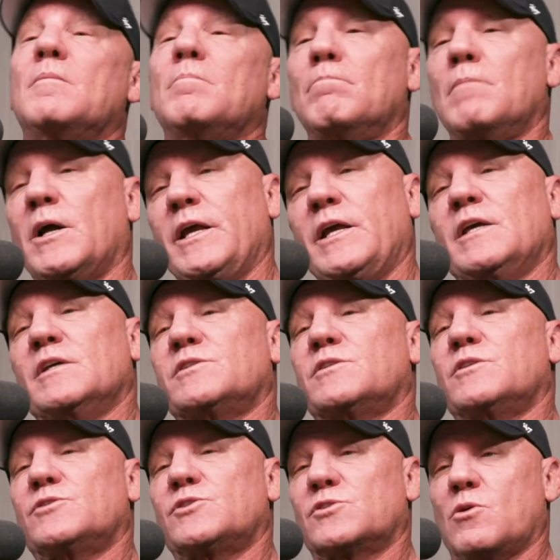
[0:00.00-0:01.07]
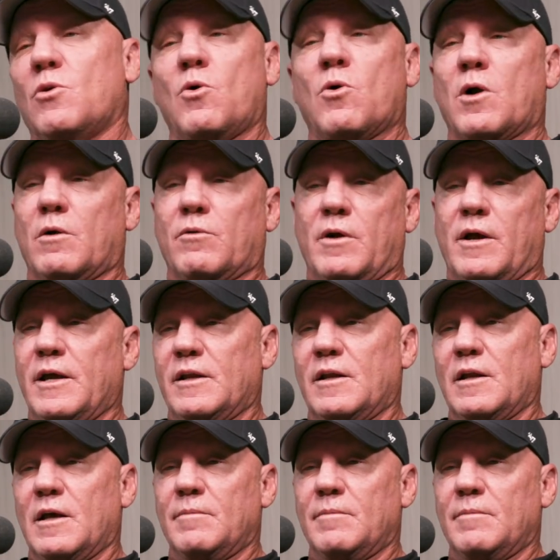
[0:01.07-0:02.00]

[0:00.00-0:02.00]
money is the score, right?